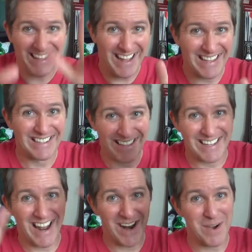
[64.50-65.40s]
and edit
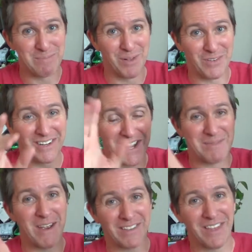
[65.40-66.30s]
it, and upload it,
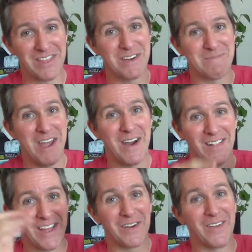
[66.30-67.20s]
and make the
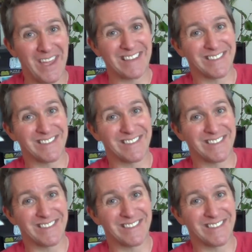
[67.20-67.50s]
thumbnail, and all that